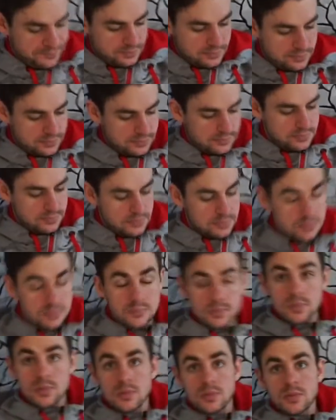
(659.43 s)
Do you usually
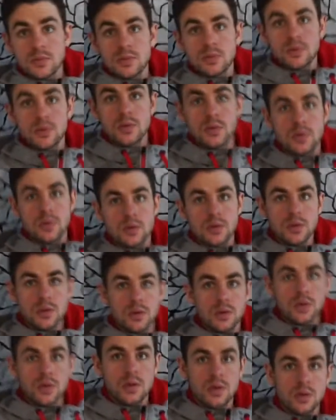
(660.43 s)
have a side
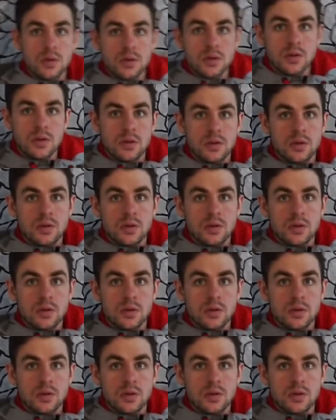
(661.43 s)
with chili, or is it